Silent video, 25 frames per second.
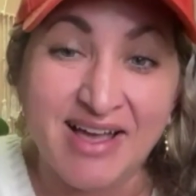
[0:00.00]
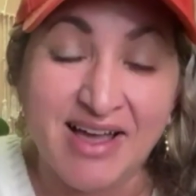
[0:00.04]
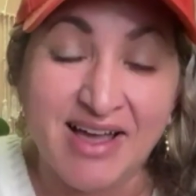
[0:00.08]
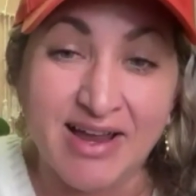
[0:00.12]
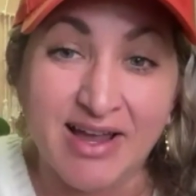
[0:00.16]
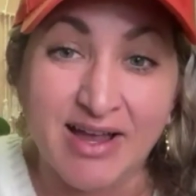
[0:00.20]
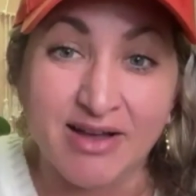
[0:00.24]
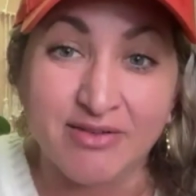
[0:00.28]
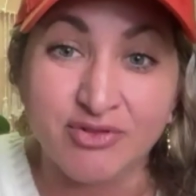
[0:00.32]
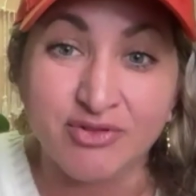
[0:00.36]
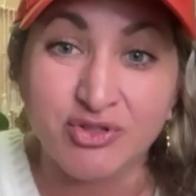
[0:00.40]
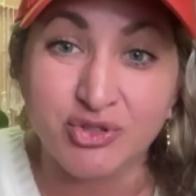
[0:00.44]
I
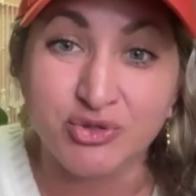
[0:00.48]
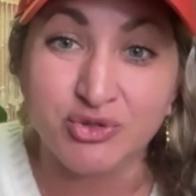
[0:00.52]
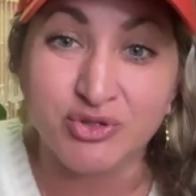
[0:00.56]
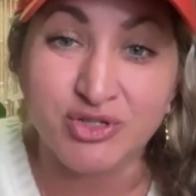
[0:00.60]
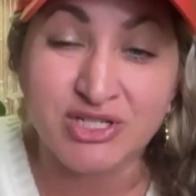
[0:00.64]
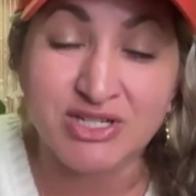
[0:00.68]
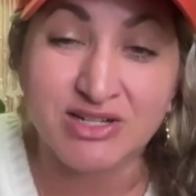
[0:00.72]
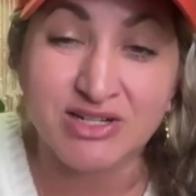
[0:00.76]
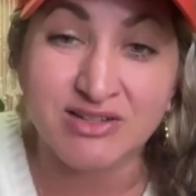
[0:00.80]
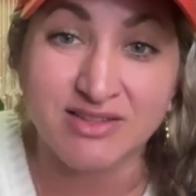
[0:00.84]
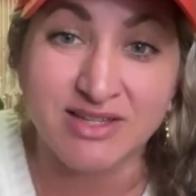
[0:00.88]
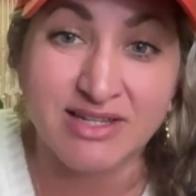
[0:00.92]
have
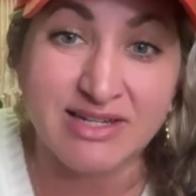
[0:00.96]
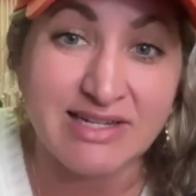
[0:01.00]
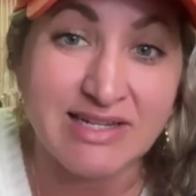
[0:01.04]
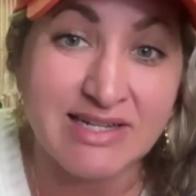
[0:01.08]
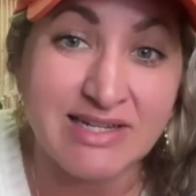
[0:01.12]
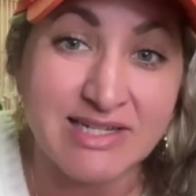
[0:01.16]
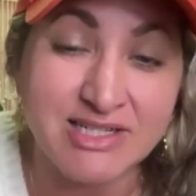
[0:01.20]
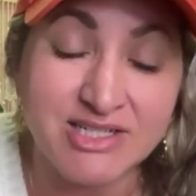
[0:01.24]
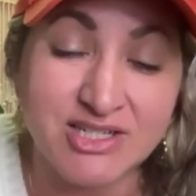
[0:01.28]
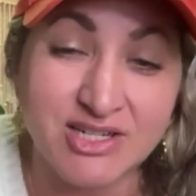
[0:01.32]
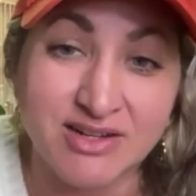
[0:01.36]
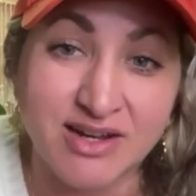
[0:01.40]
Jewish
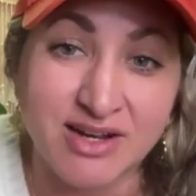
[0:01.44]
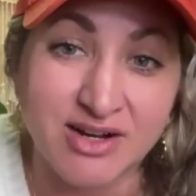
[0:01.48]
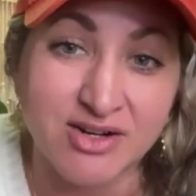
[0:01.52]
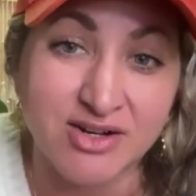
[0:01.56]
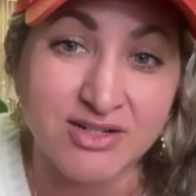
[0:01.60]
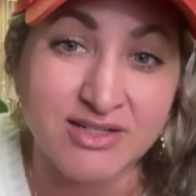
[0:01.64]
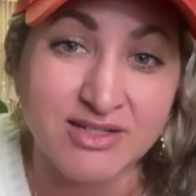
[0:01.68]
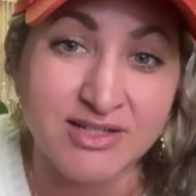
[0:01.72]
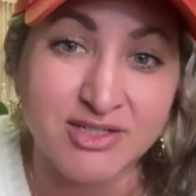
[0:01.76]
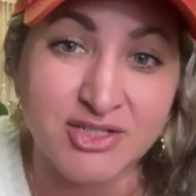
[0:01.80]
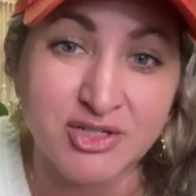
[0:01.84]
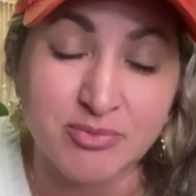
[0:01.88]
lineage and
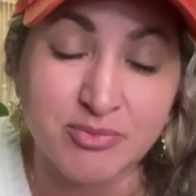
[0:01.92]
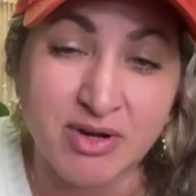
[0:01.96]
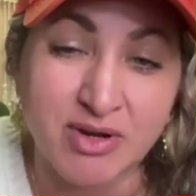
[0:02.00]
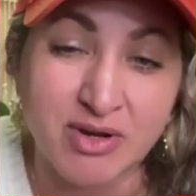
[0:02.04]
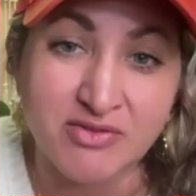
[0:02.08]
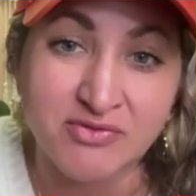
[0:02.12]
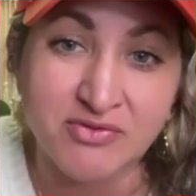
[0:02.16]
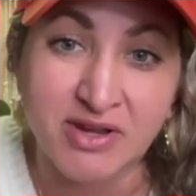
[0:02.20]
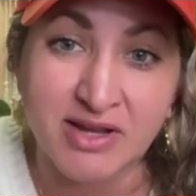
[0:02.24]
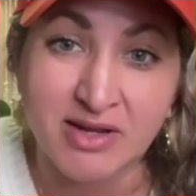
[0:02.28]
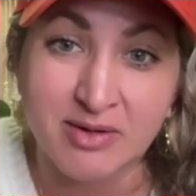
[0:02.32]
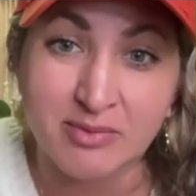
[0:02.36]
heritage in
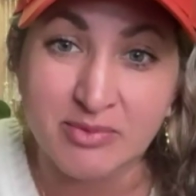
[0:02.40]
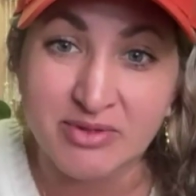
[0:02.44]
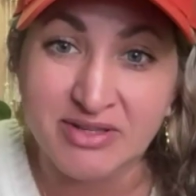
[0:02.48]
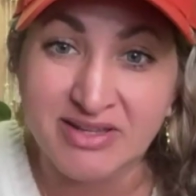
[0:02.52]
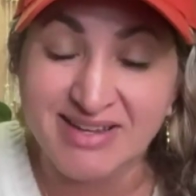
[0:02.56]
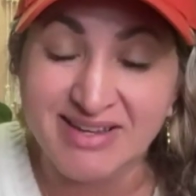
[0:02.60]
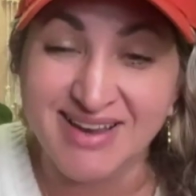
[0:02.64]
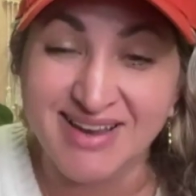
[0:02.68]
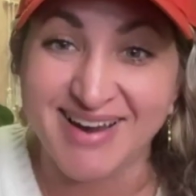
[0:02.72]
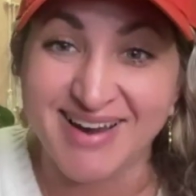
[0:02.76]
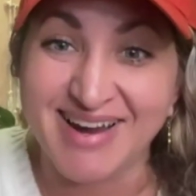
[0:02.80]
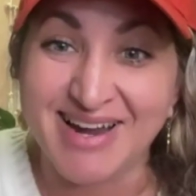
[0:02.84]
my
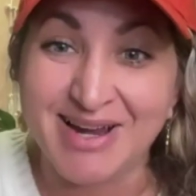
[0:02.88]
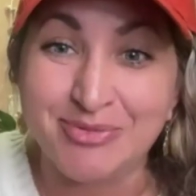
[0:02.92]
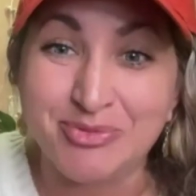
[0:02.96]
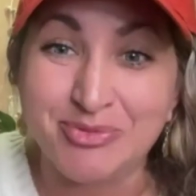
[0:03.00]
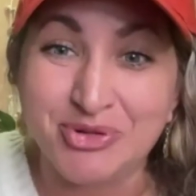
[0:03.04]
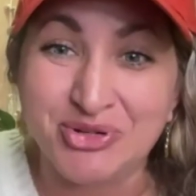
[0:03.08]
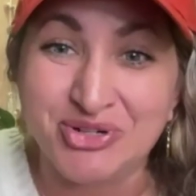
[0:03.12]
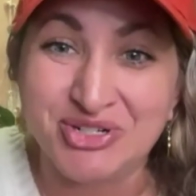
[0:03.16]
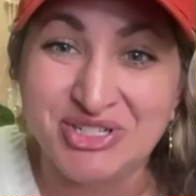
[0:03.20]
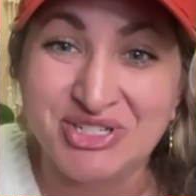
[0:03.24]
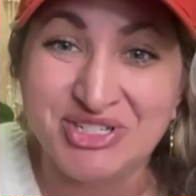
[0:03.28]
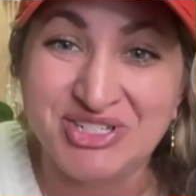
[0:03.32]
family. I am
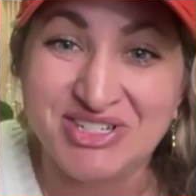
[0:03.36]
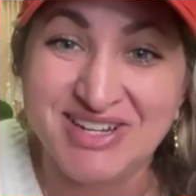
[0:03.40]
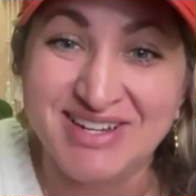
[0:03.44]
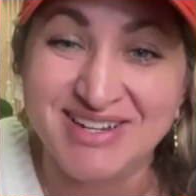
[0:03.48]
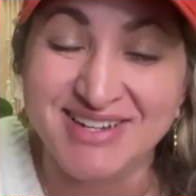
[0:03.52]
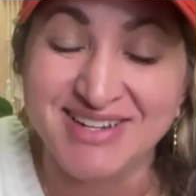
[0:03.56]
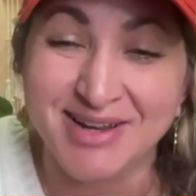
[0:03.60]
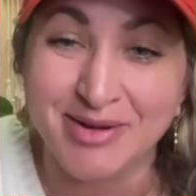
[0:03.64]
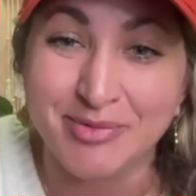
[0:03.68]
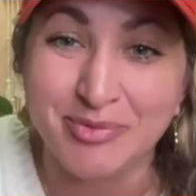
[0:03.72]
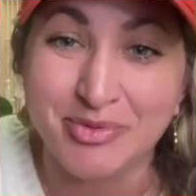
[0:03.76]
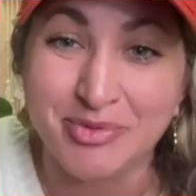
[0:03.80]

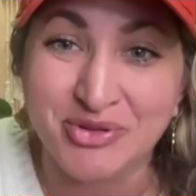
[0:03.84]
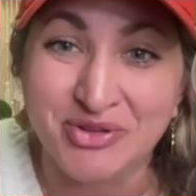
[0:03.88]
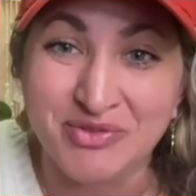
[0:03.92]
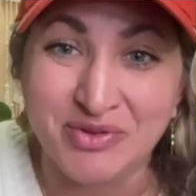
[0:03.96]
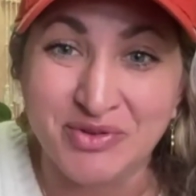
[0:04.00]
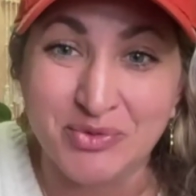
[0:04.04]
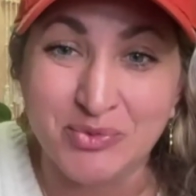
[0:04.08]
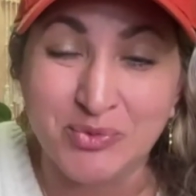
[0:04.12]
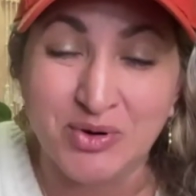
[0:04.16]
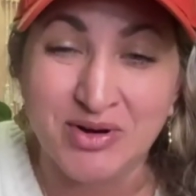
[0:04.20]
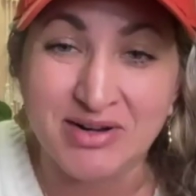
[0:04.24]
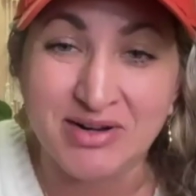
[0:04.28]
Christian. I
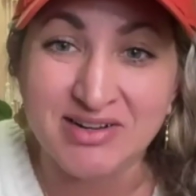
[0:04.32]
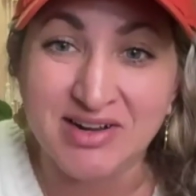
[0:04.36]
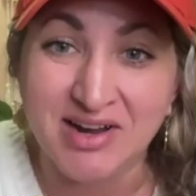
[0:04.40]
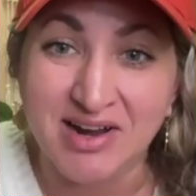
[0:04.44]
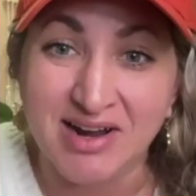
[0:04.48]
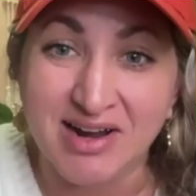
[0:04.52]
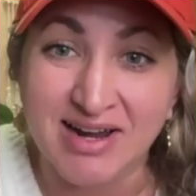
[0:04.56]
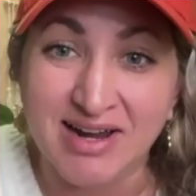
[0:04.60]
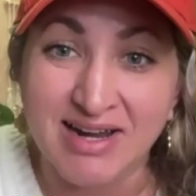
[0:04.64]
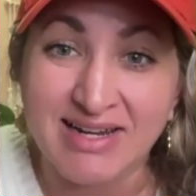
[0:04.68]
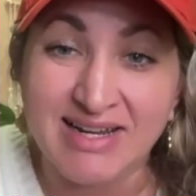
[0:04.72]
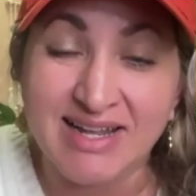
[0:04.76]
believe in one
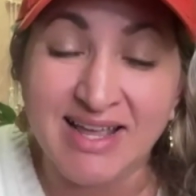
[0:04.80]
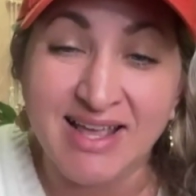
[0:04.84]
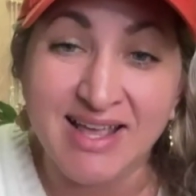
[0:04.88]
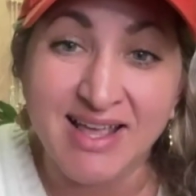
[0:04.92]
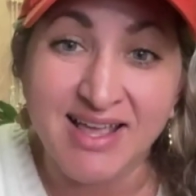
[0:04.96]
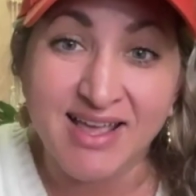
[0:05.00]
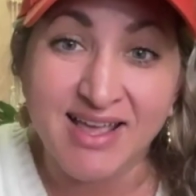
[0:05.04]
God